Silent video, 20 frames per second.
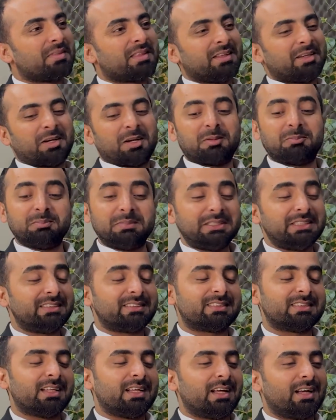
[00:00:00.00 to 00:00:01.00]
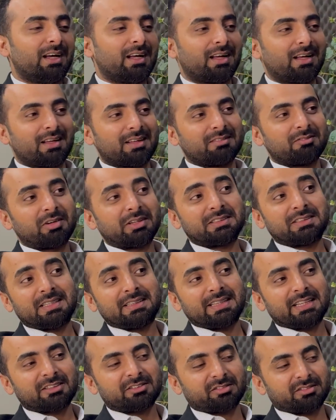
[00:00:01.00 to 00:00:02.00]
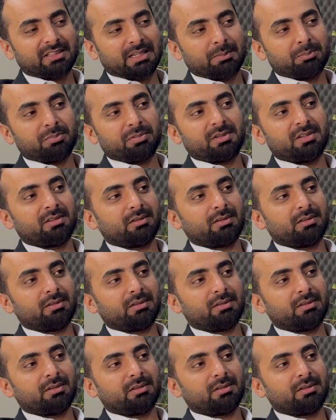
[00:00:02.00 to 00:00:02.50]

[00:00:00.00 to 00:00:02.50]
Means what is the next step?